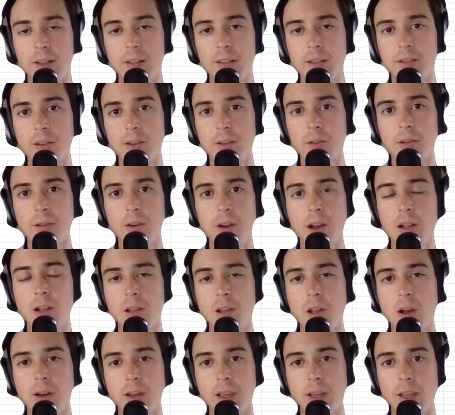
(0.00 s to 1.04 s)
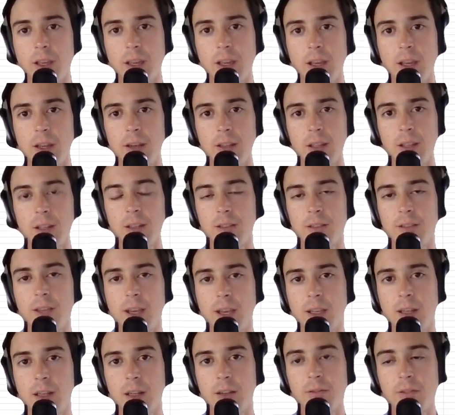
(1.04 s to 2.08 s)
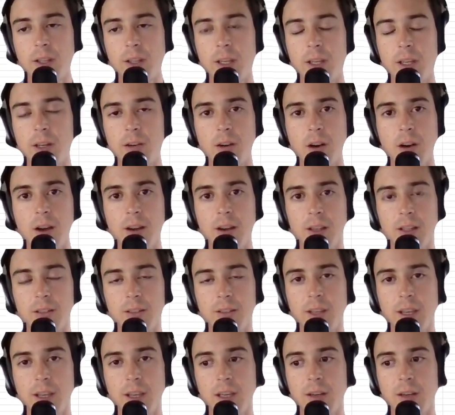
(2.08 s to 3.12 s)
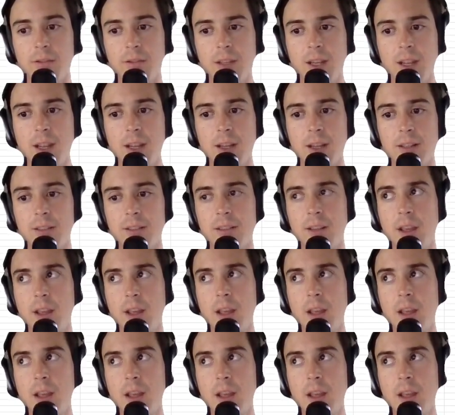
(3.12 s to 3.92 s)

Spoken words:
So they're not logging in consecutively or on consecutive days,